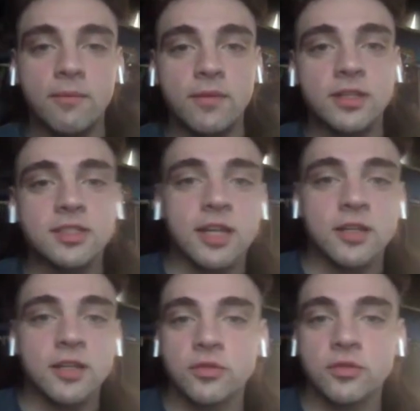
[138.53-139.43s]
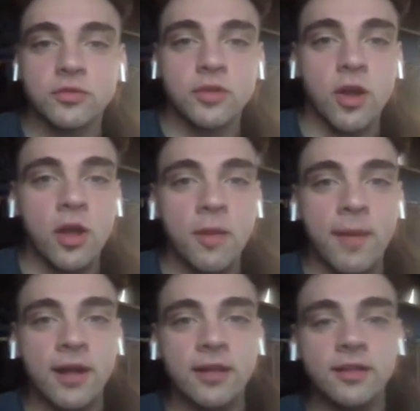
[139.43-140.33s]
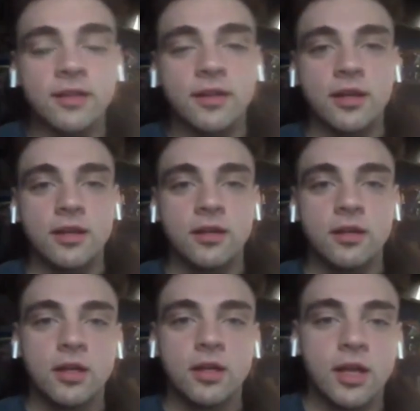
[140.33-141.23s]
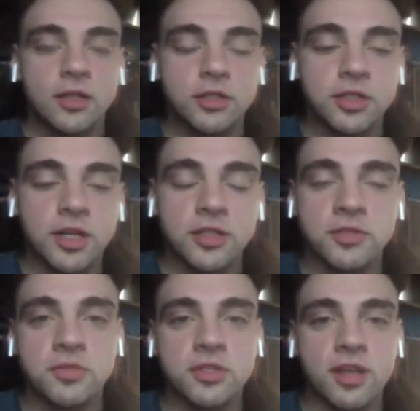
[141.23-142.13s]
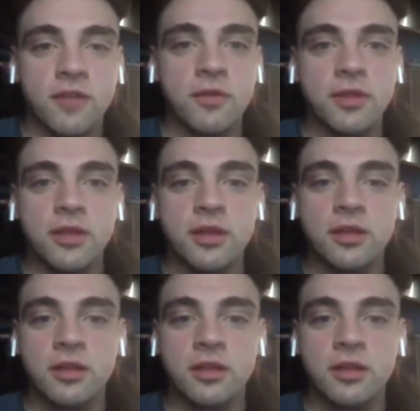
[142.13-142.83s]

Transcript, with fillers: excited to talk about it and kind of share some stuff with you.